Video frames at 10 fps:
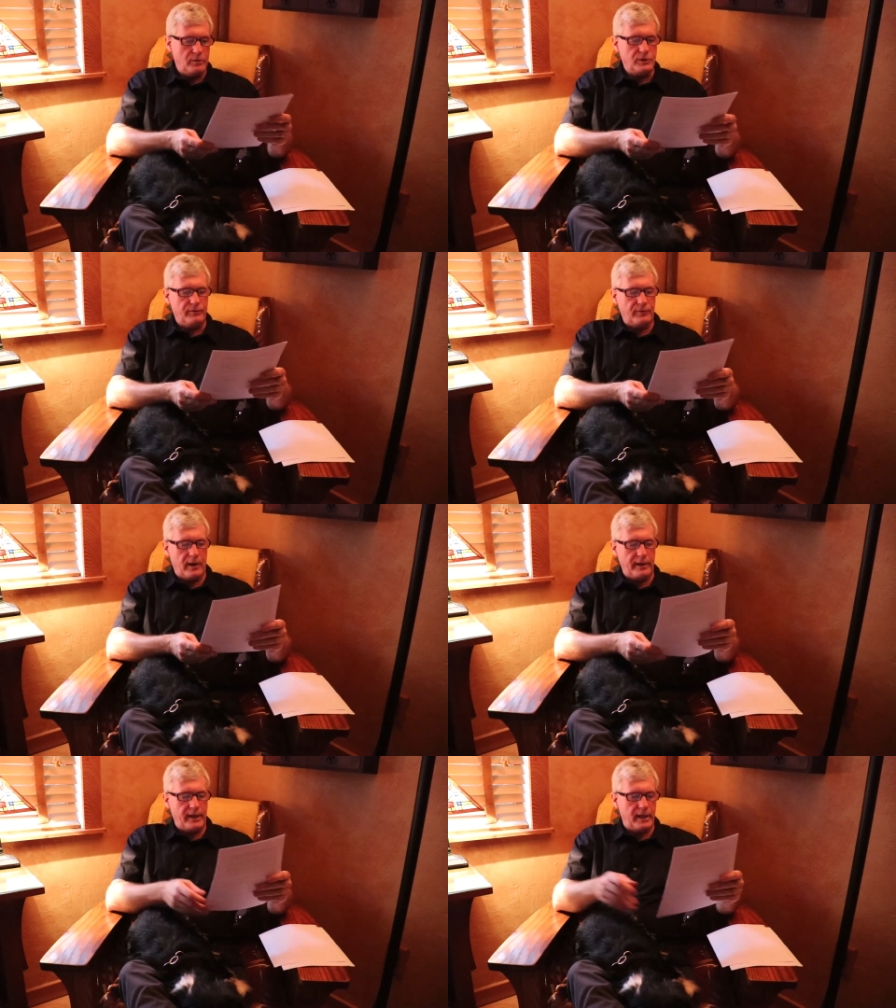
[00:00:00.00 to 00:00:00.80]
When she
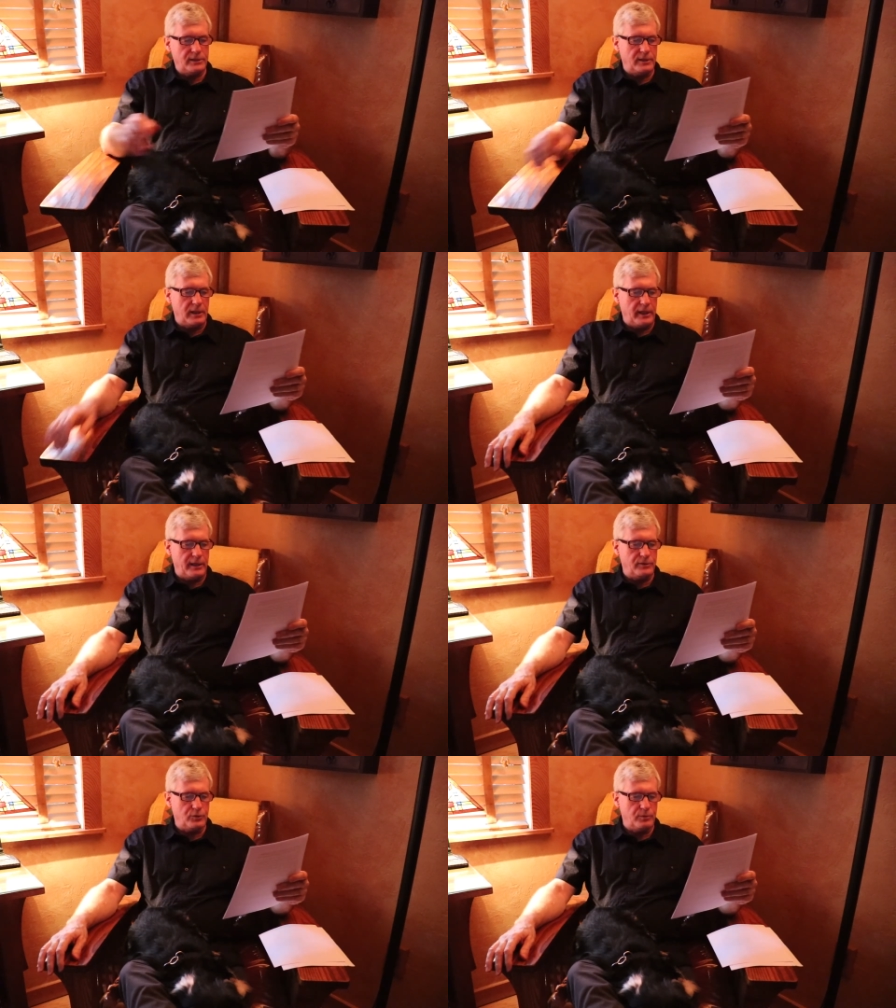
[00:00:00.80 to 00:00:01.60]
finally exited the
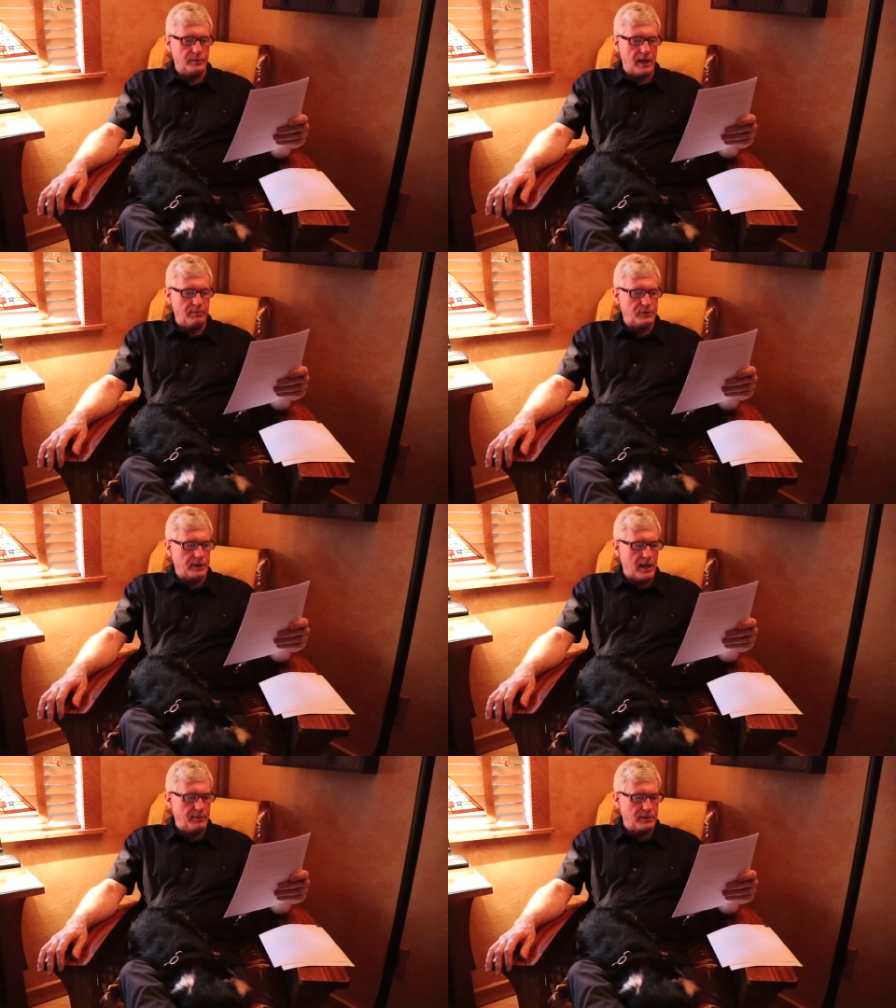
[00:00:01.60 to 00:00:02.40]
ladies' room, Thomas
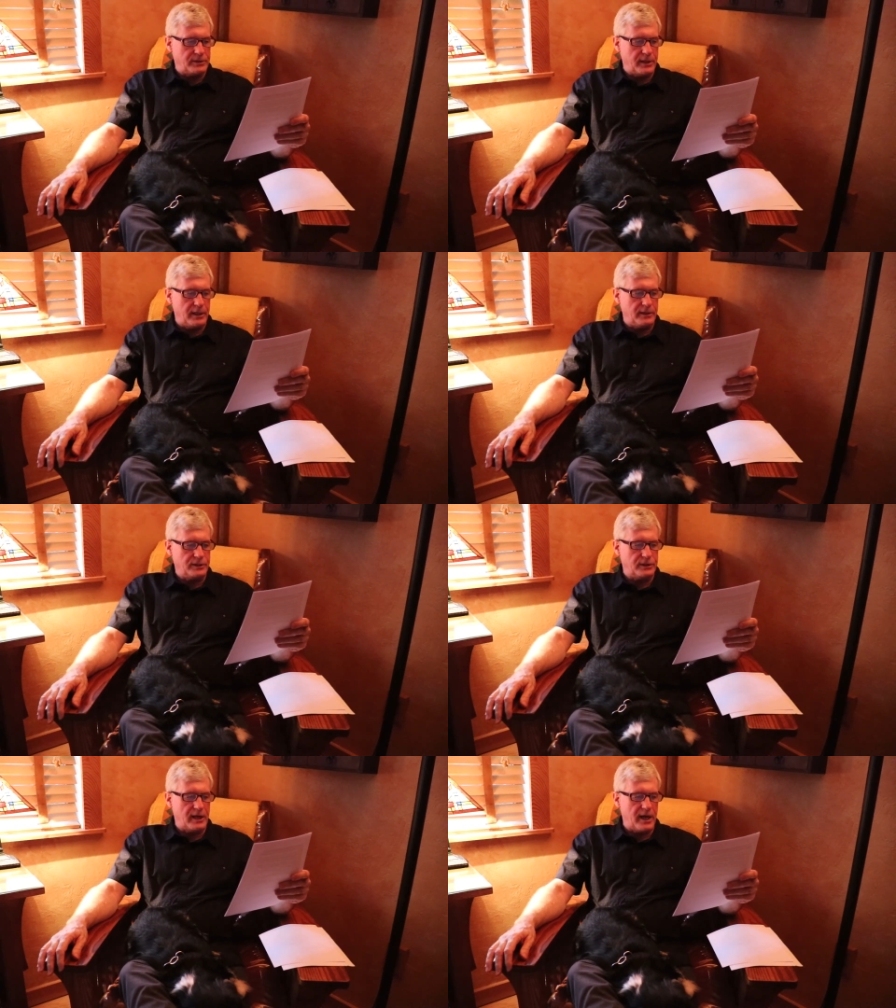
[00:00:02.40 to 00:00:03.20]
Dominic said in
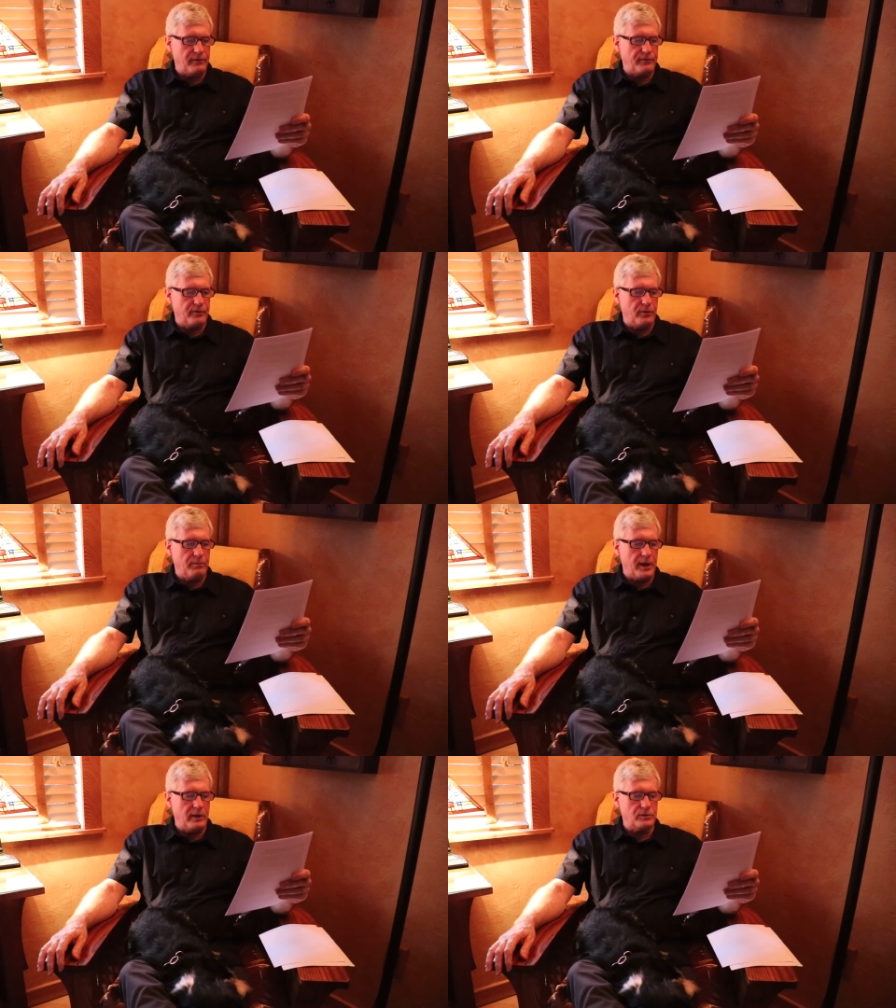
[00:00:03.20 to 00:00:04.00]
a shy,
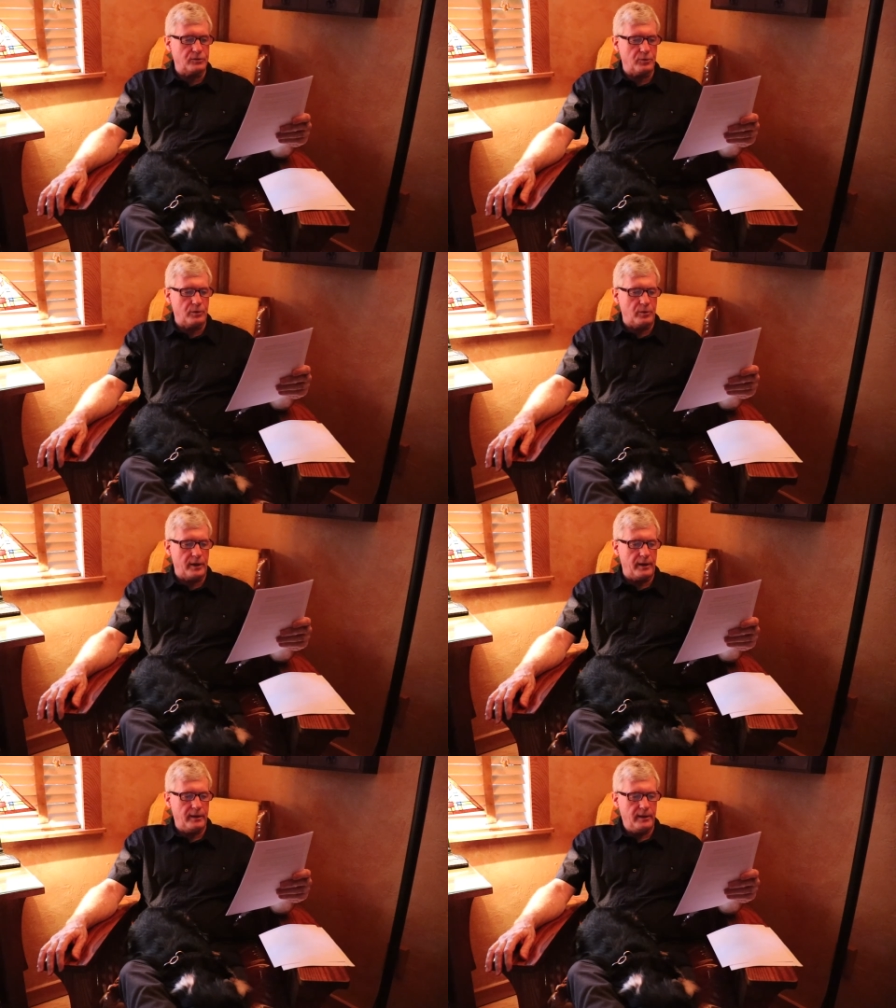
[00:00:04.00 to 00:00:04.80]
firm manner sort of
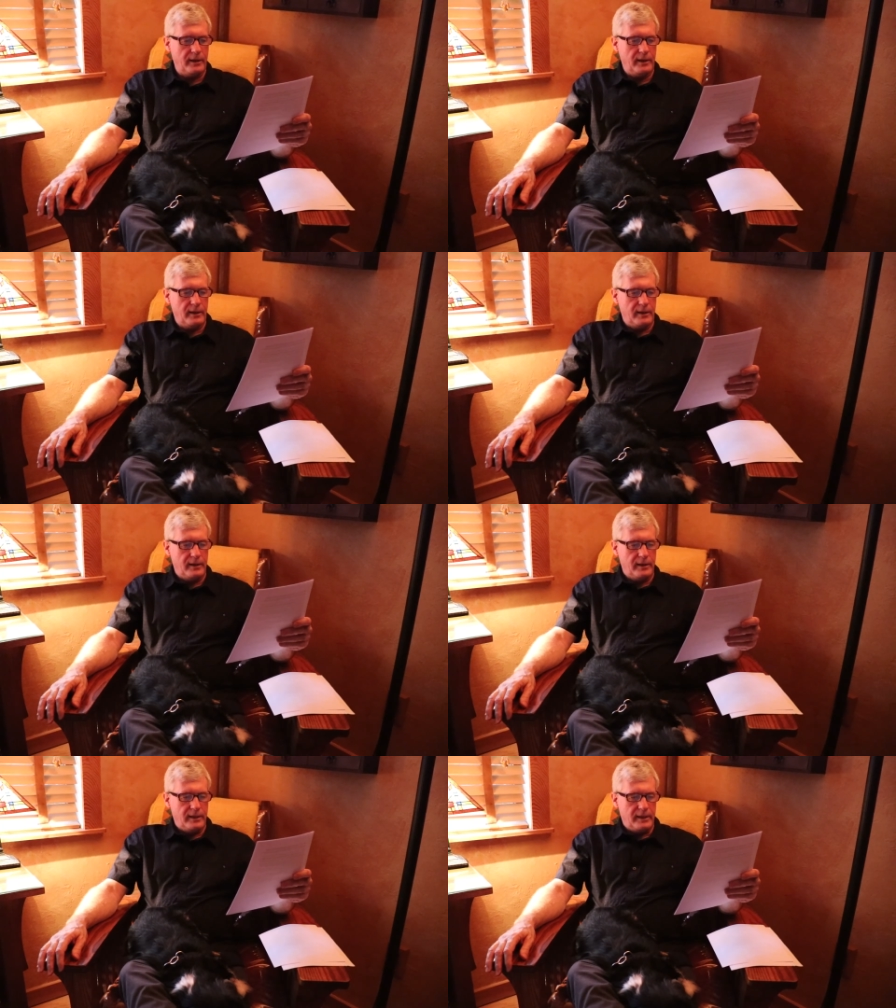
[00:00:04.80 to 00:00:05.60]
way,
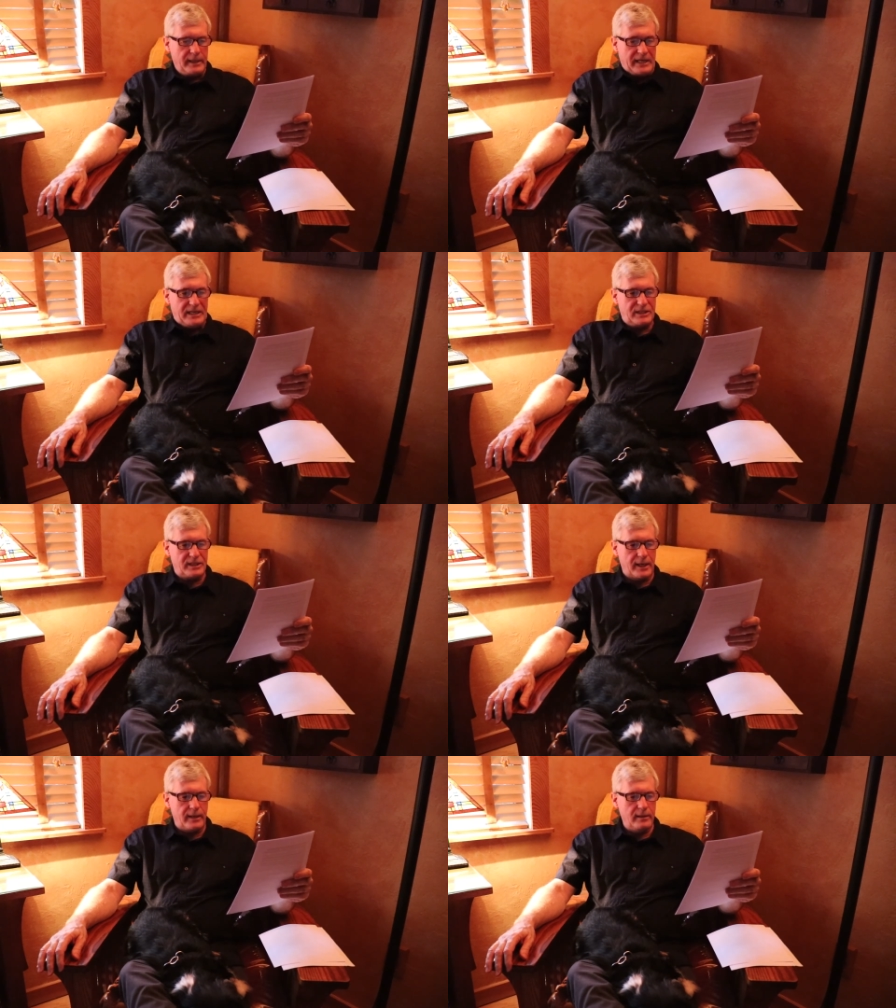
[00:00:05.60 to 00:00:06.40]
he
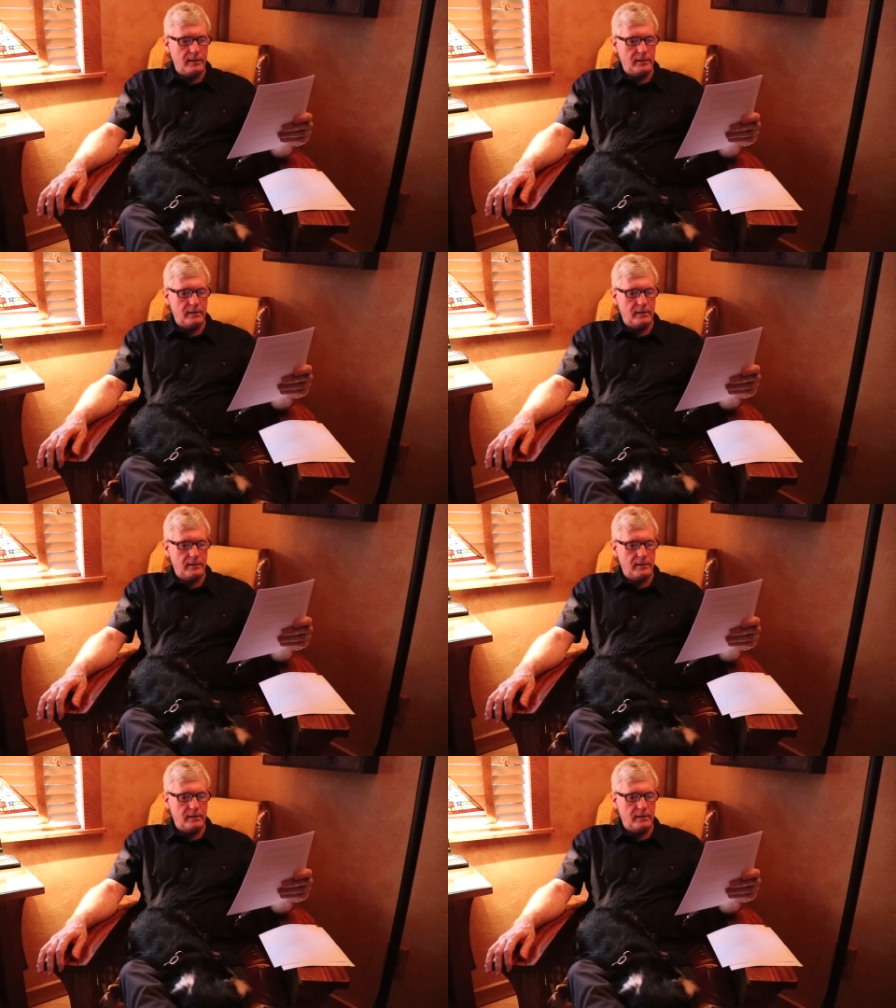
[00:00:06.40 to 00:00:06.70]
said,